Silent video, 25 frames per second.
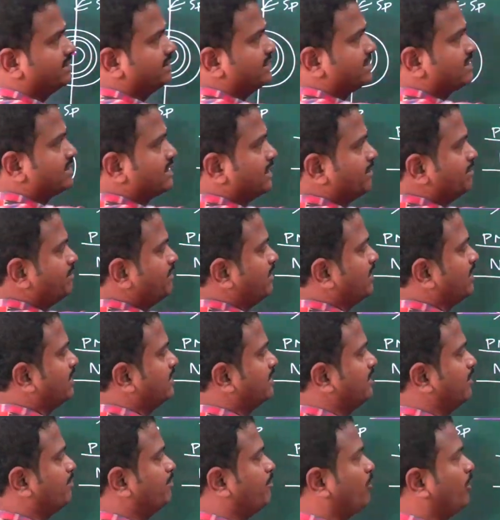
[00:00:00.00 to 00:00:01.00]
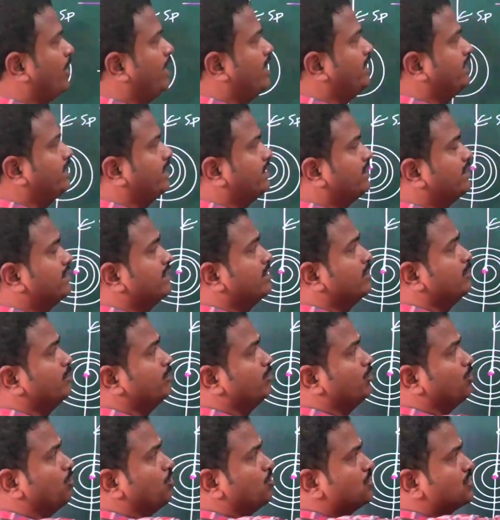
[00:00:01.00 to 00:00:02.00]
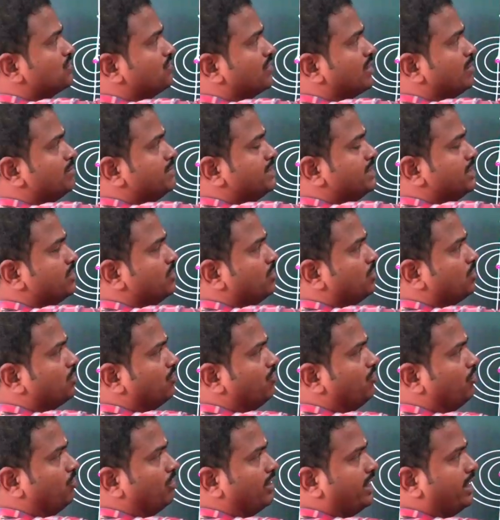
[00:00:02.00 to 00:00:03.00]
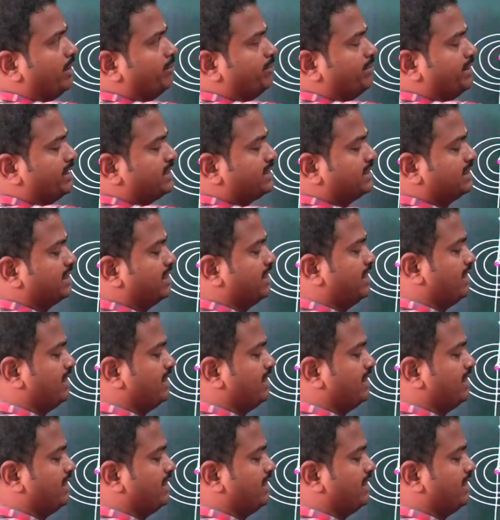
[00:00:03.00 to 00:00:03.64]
system, the pointer moves from 0 to 4 amperes.